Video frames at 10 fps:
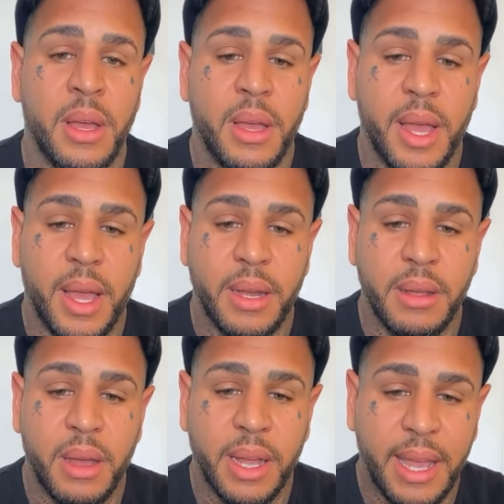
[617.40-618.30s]

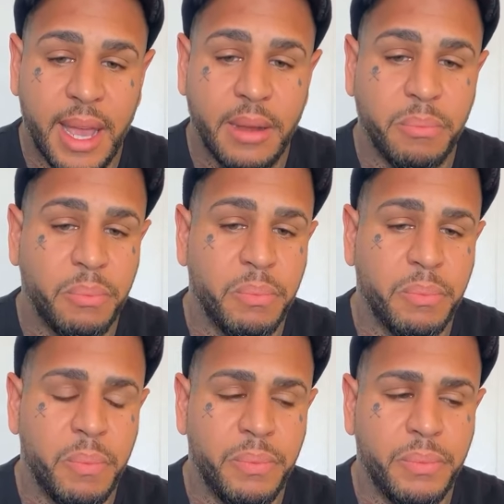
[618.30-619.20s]
And again,
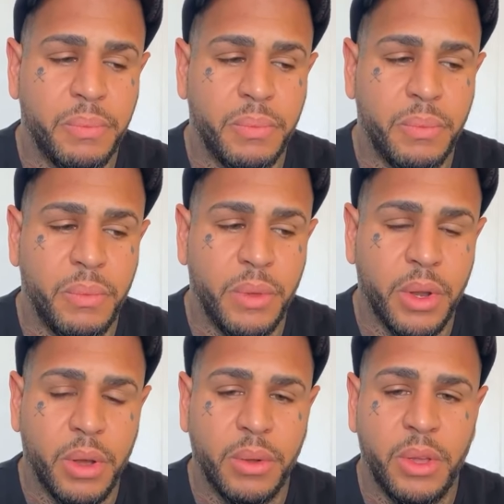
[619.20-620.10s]

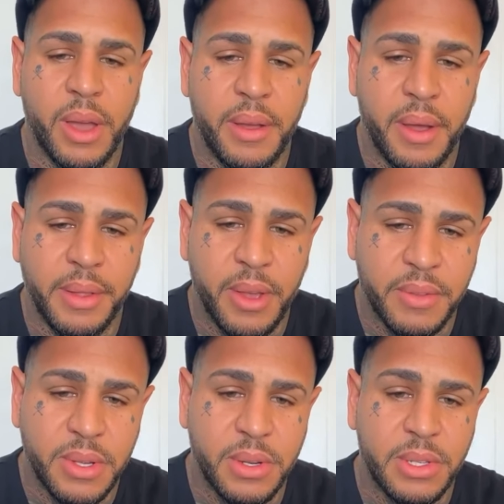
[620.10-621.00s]
you know, you have, you
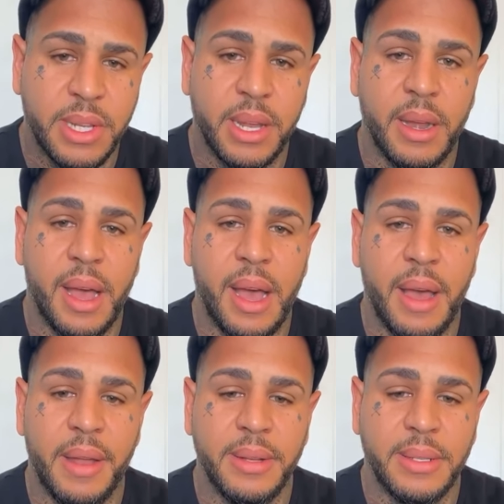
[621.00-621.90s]
have to understand,
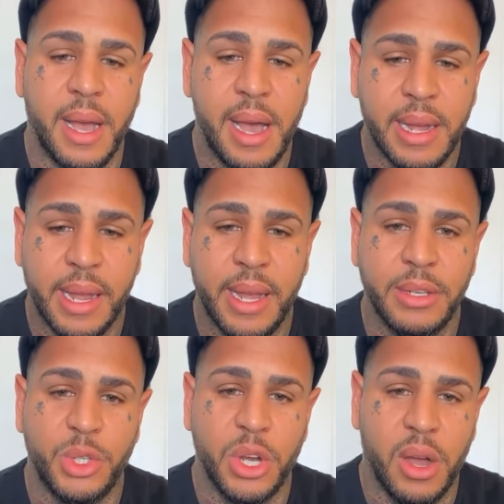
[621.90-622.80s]
Doc
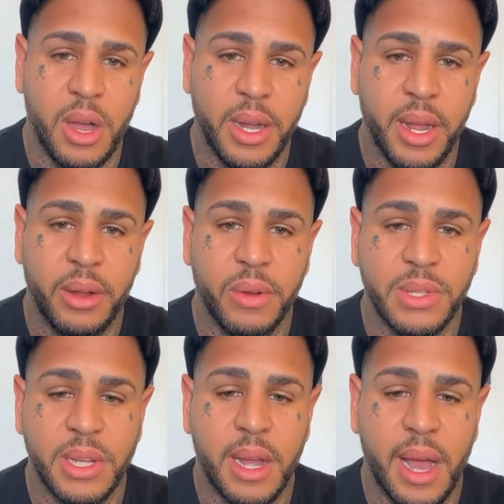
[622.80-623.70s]
and John and
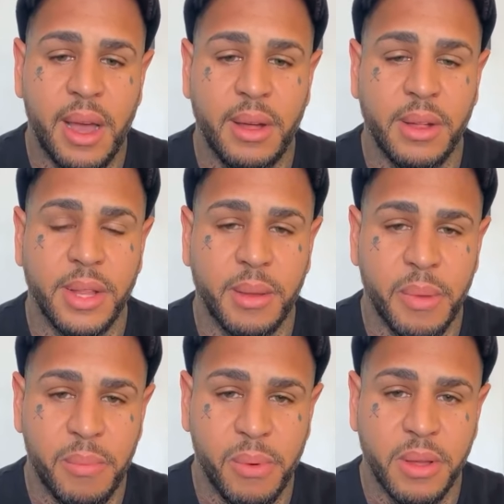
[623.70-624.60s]
Chris and Kyle are like
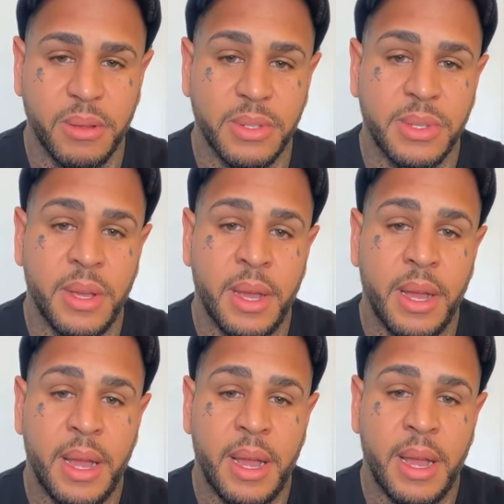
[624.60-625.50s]
my brothers.
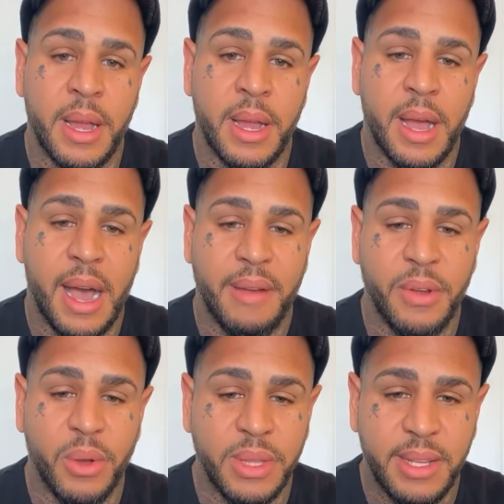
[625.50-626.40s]
I've
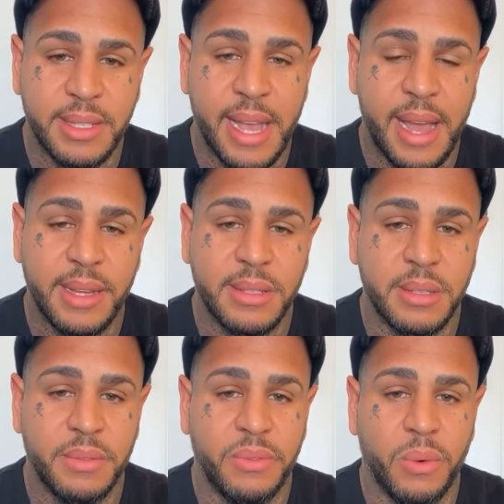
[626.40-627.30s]
known these
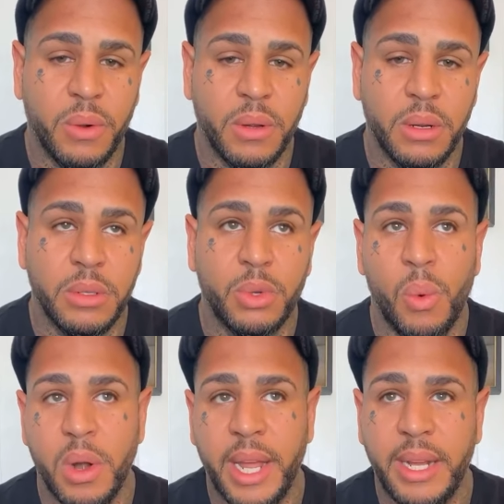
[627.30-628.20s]
guys for
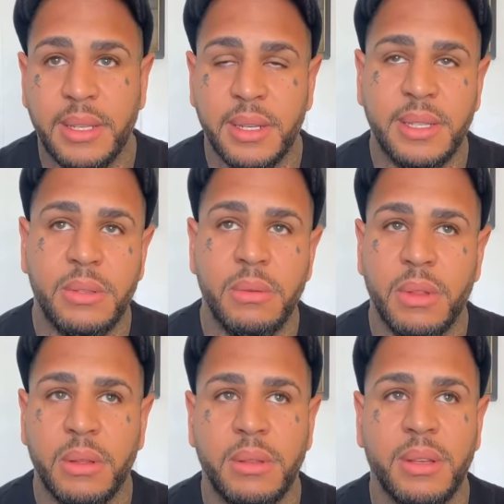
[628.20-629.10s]
20 to
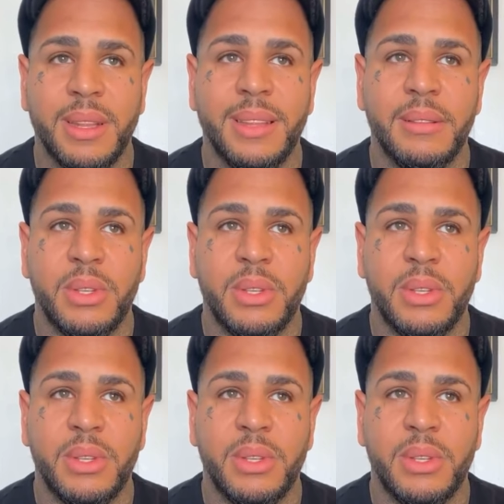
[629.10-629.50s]
the the